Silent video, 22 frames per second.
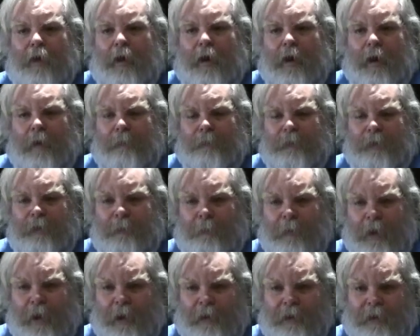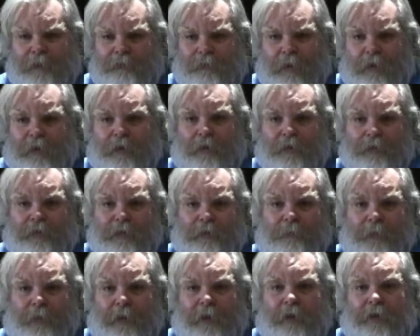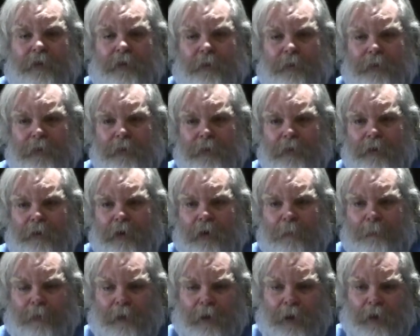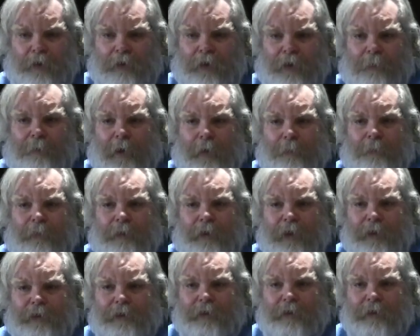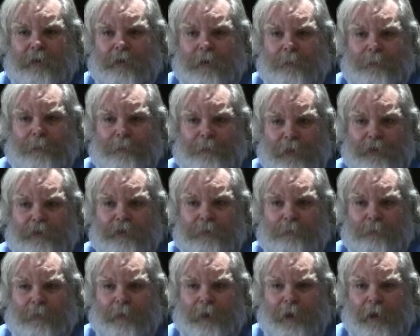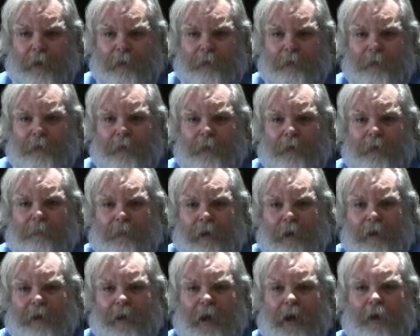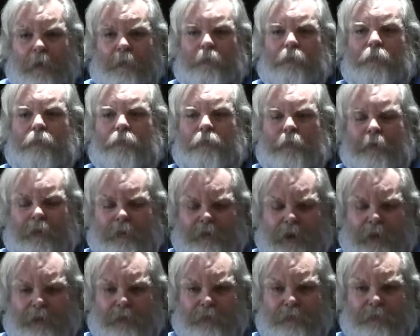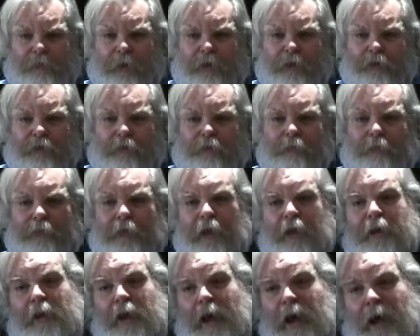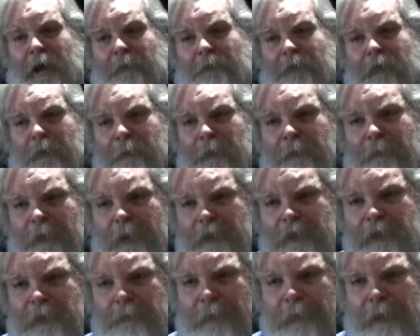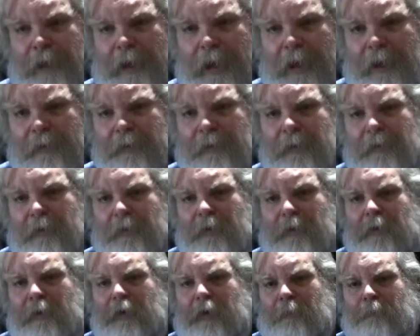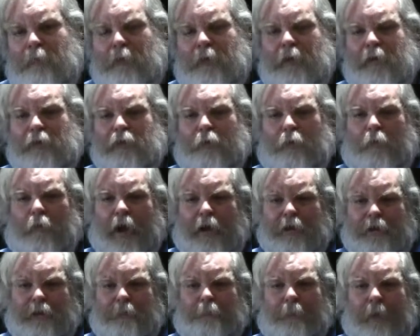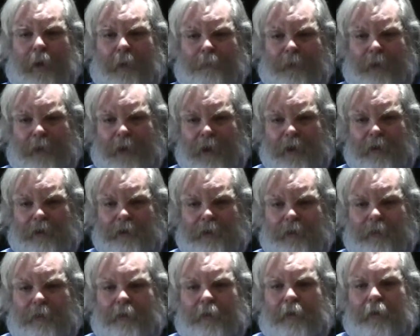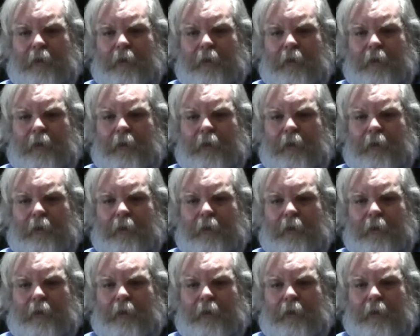um, to demand that drug users be included in our priority population or prevention plan. Right now, injection drug users were taken out of our prevention plan and put as a watched population.